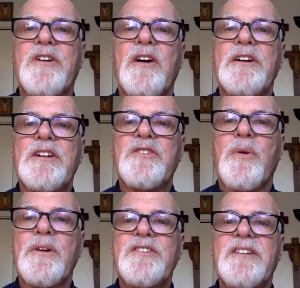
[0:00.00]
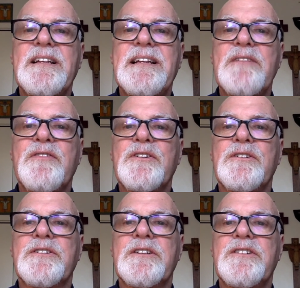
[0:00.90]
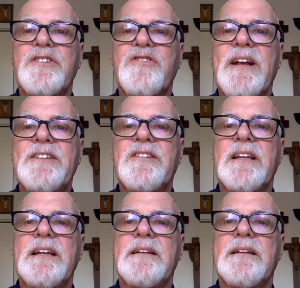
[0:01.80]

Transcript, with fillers: are notoriously difficult to translate.